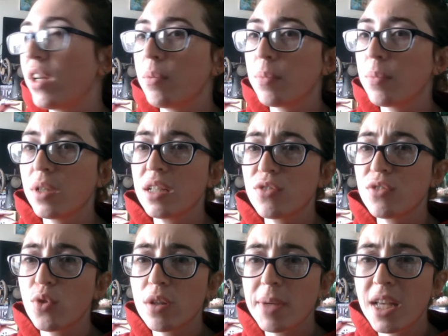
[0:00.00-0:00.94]
find a place
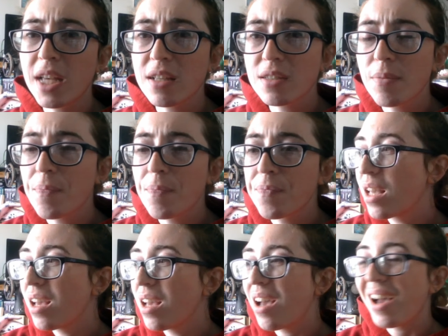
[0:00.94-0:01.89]
for them, I guess.
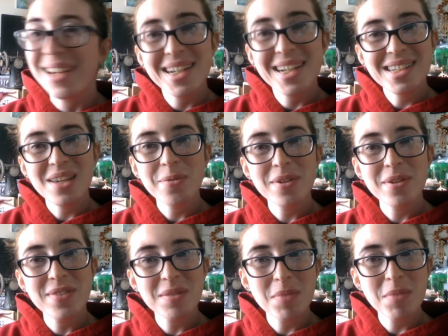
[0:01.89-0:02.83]
I didn't get rid
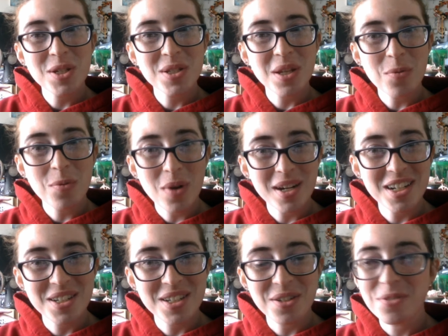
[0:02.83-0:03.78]
of as much as I
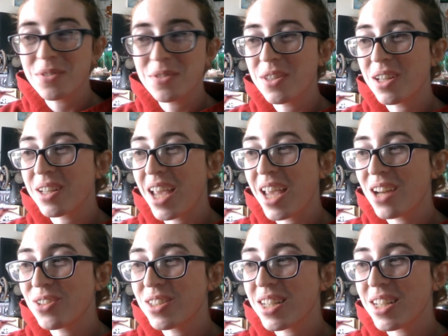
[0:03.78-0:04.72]
wanted to. The
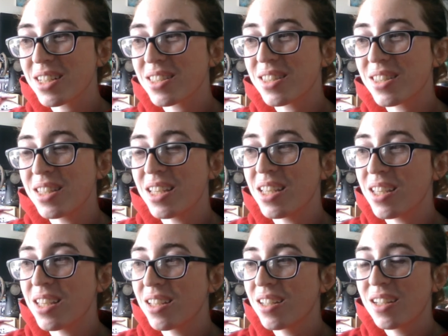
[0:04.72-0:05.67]
candlesticks,
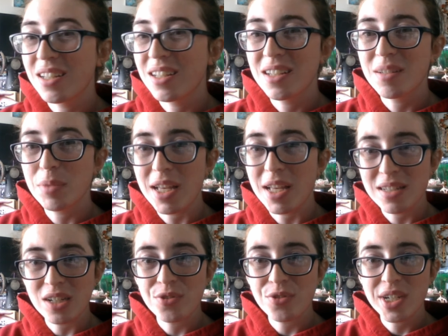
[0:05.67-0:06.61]
the
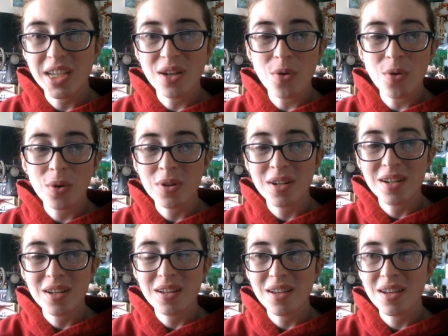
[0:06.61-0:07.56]
plastic drinking horn,